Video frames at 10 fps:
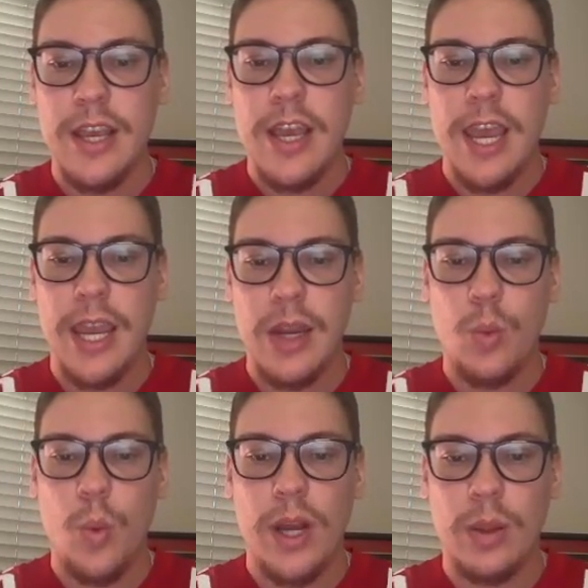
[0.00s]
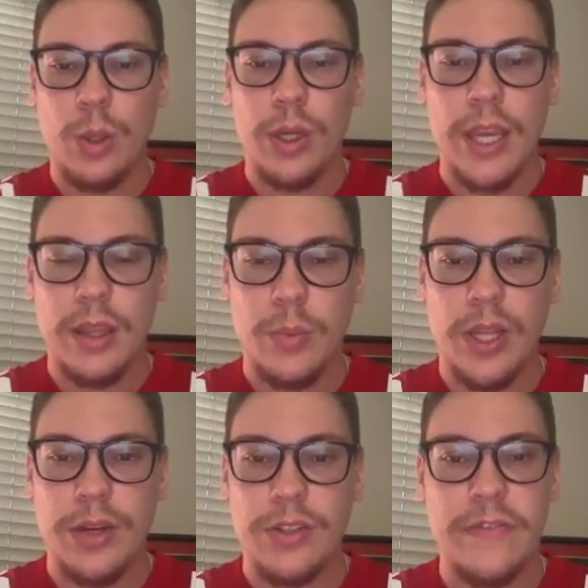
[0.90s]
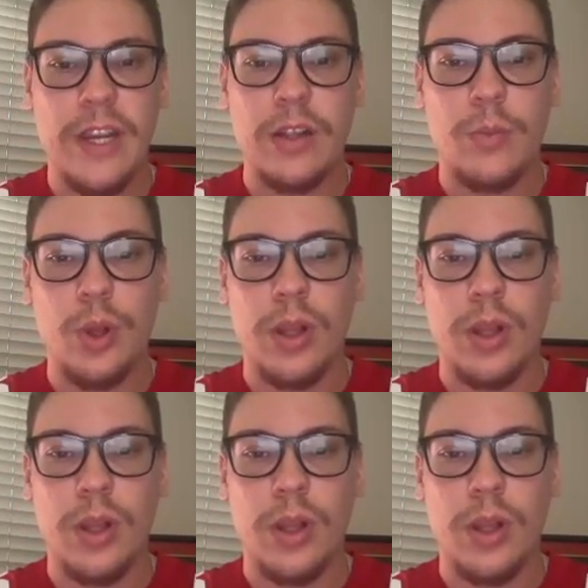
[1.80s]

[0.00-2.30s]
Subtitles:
And when I look at the players available,